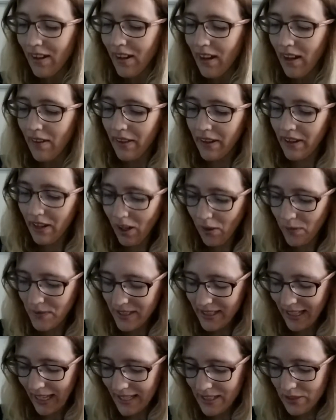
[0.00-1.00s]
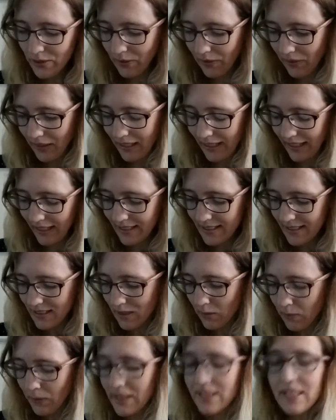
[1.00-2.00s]
Then after that on the list
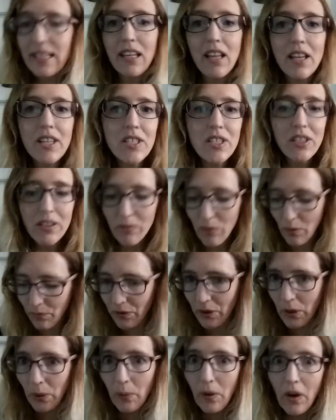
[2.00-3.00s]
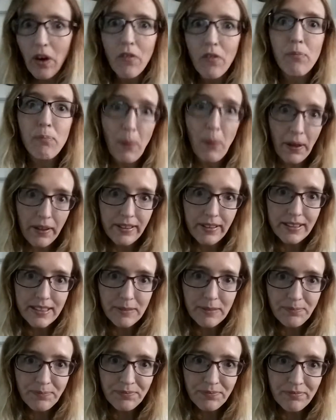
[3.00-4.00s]
was the London Review of Books,
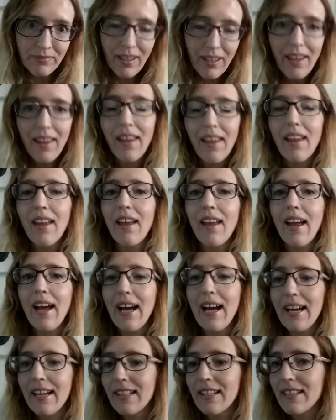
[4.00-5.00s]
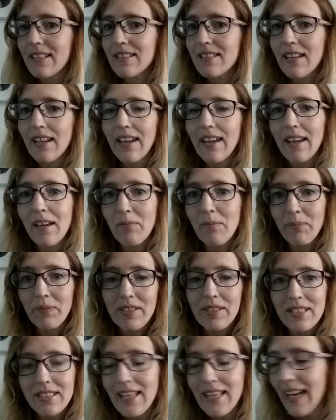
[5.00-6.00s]
and
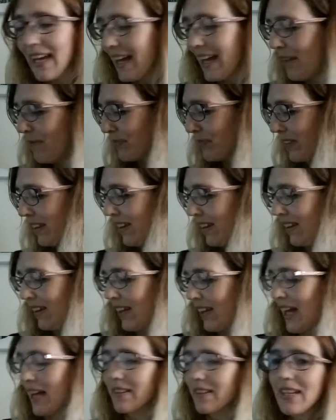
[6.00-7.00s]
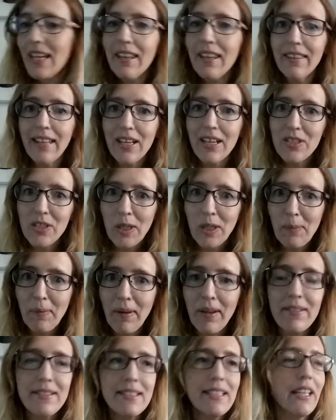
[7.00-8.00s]
it's there. And in that shop,
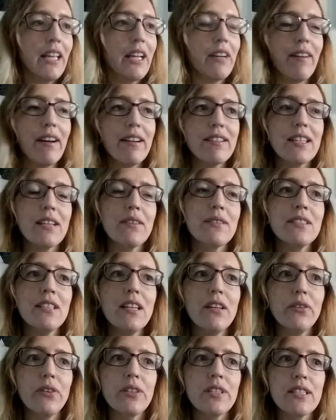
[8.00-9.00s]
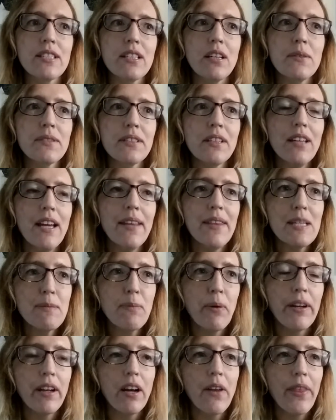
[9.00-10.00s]
I was looking around. It was so gorgeous. At this
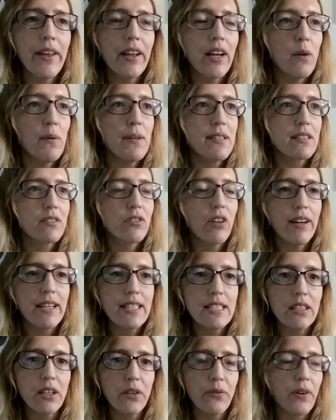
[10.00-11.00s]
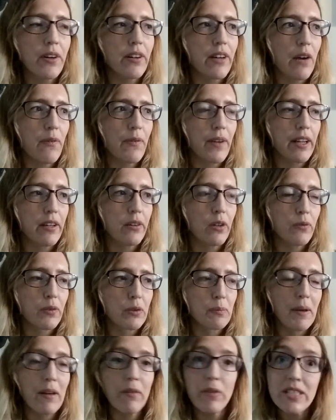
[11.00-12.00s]
point, I think I was trying to look for a graphic novel,
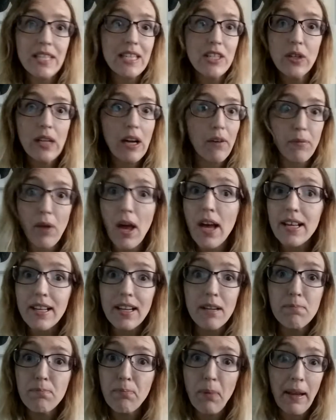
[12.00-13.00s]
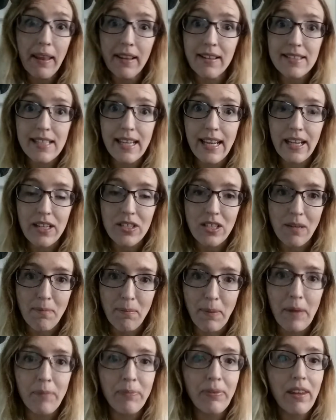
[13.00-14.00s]
but which they do have a brilliant selection,
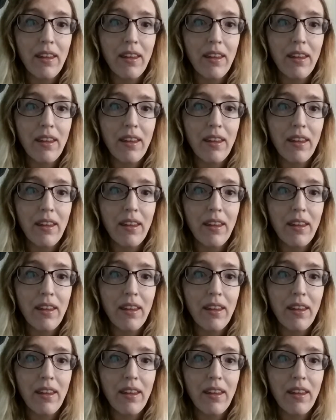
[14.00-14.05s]
but